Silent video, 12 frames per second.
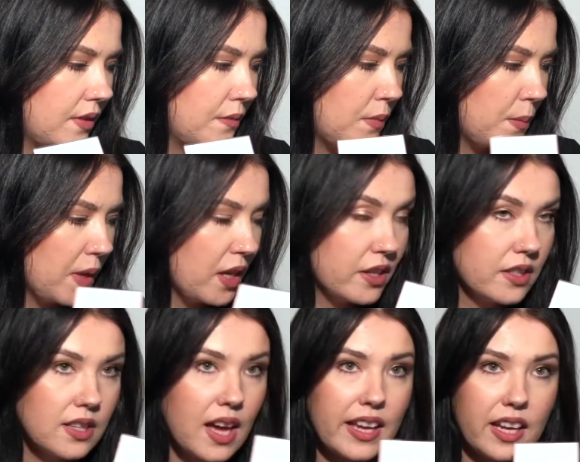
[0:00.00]
because
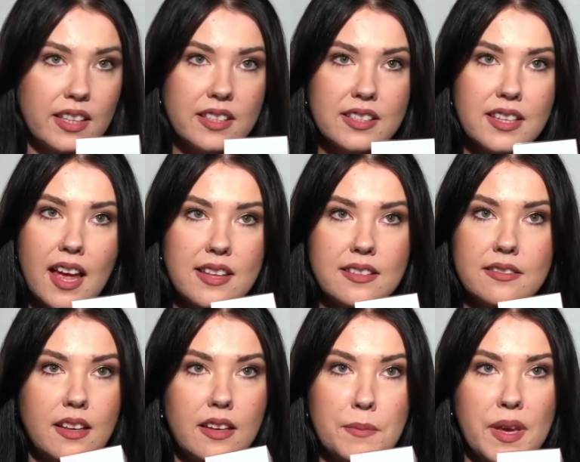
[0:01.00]
I got this at
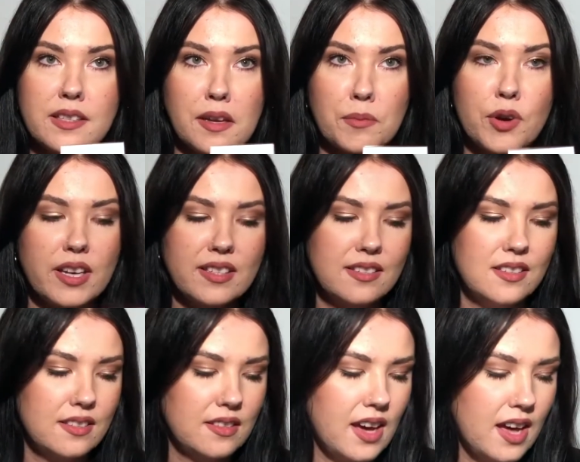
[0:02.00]
an amazing price. This
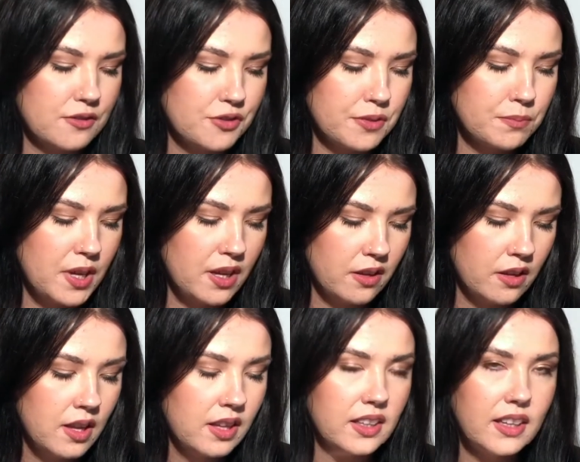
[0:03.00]
is the 100 ml
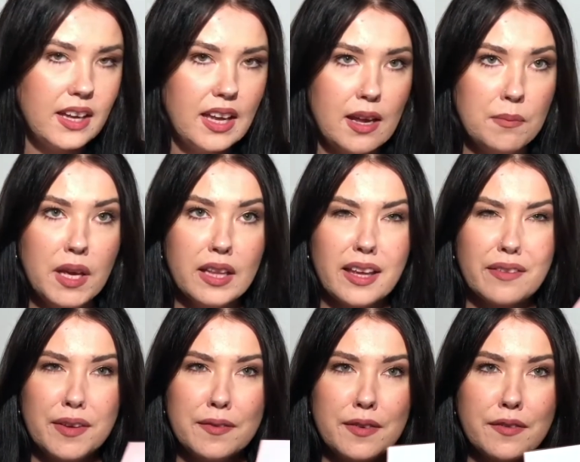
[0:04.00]
and I paid like
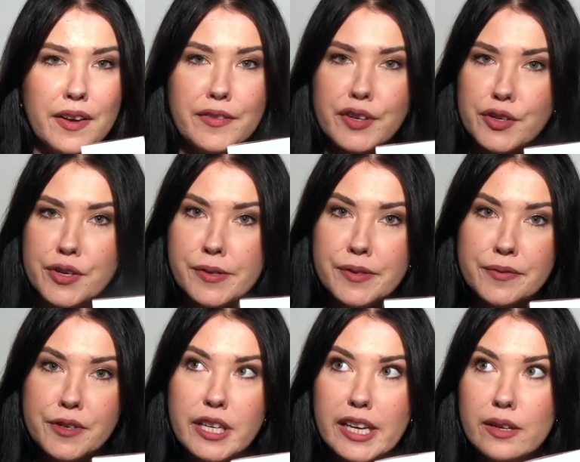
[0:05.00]
55 euros
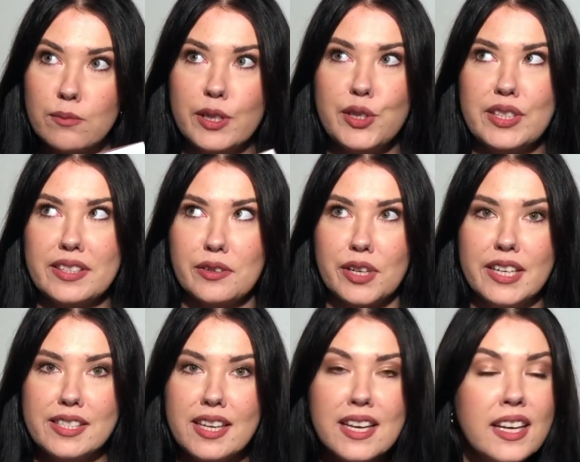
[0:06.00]
for it, which is
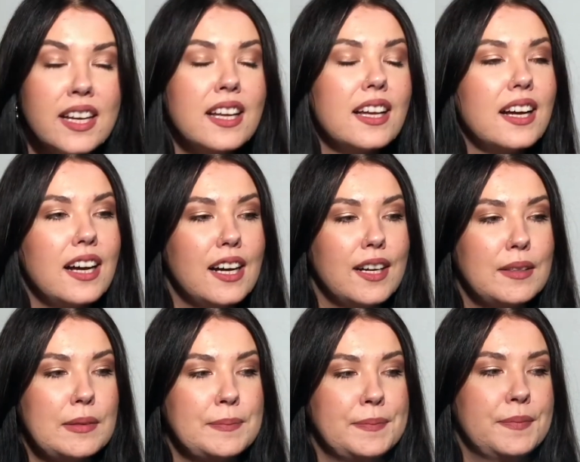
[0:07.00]
crazy.
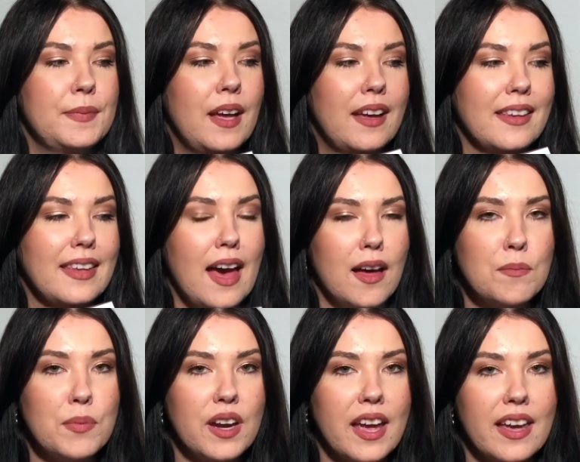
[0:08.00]
Yeah,
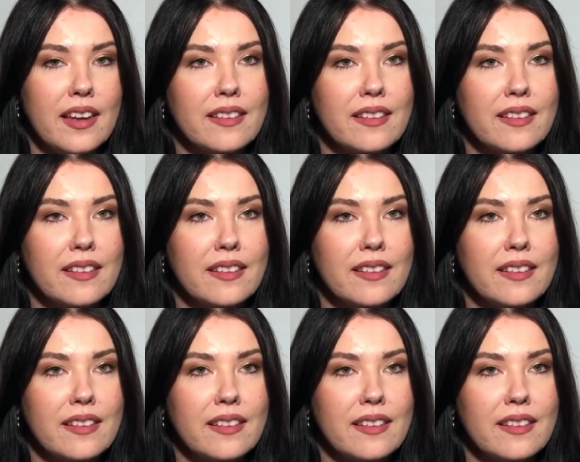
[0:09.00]
but I